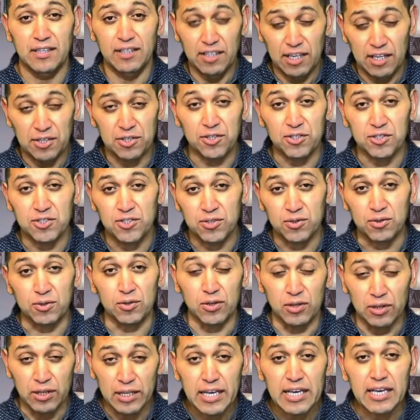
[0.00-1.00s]
and you're to
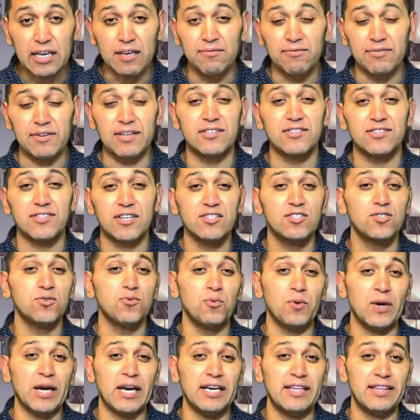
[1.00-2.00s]
live in such a
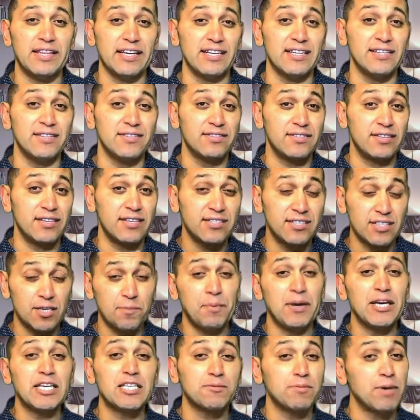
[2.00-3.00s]
way that
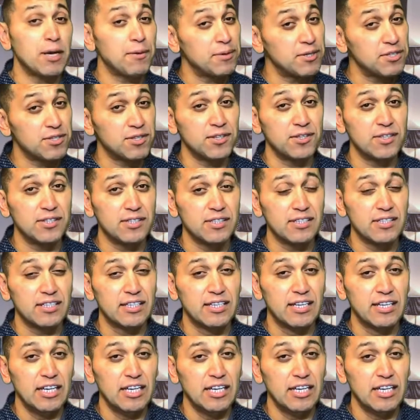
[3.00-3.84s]
anticipates my return,